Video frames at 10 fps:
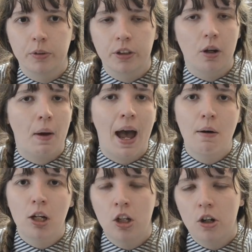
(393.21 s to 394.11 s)
you know,
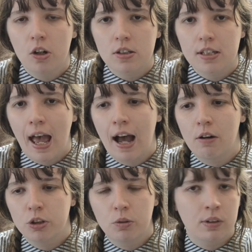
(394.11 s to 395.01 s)
how it looks, how
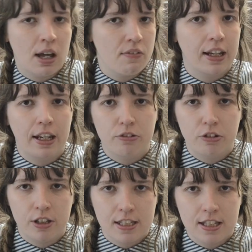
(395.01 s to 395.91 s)
you navigate
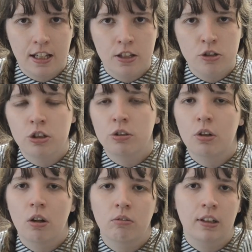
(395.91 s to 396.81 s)
through these things. You
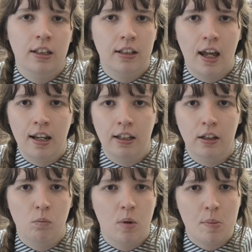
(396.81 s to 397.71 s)
don't need
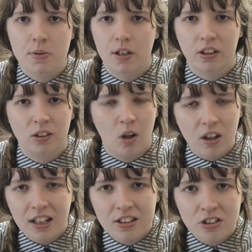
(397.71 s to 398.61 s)
any website
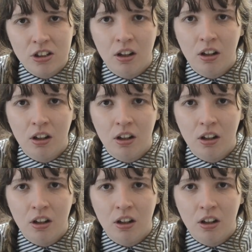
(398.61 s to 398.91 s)
knowledge.